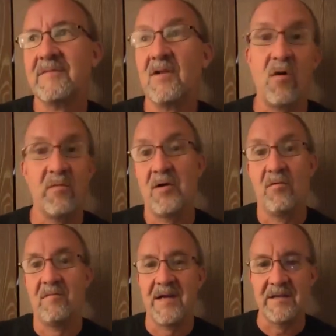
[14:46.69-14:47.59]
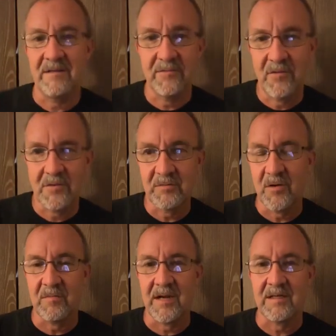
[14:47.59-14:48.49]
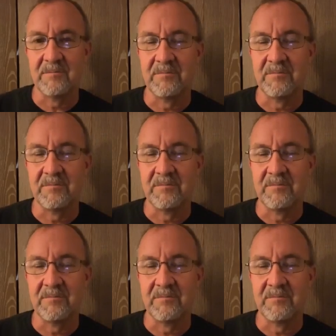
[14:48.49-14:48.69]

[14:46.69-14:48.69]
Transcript: no, we don't mind. Of course we don't mind.